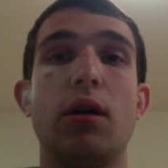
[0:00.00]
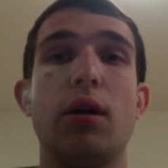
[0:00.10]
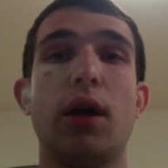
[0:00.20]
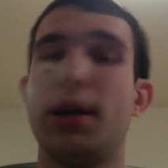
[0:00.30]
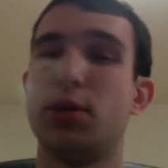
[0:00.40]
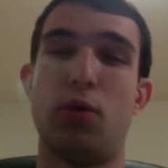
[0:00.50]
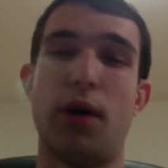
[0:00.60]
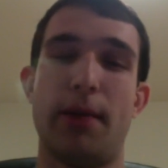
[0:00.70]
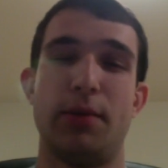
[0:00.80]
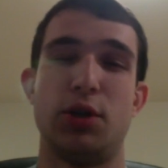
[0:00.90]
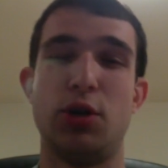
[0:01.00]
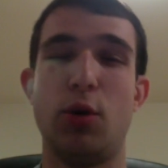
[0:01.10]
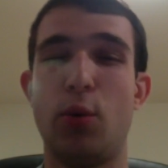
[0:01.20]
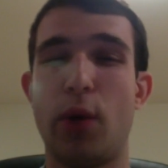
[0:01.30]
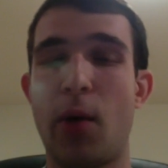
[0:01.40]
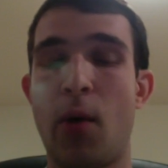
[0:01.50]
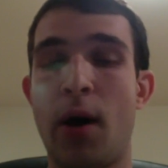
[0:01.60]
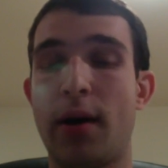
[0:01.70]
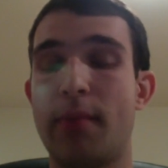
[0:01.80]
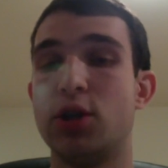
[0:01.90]
And he said, well, I'm just doing what I
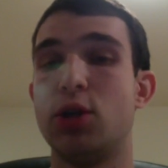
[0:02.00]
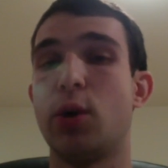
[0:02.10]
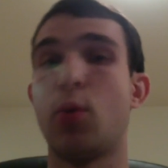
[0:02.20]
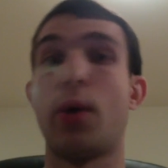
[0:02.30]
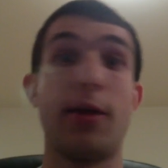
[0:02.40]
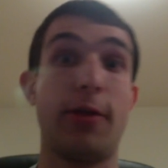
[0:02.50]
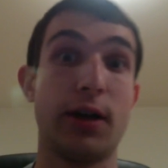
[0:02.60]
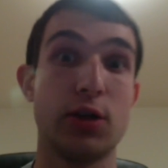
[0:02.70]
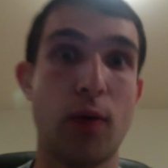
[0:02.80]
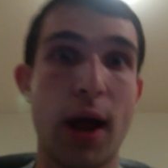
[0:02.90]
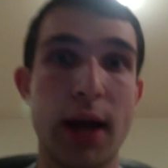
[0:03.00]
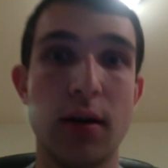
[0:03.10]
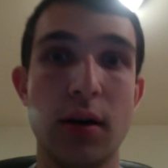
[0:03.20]
want. I'm just doing what I think is right.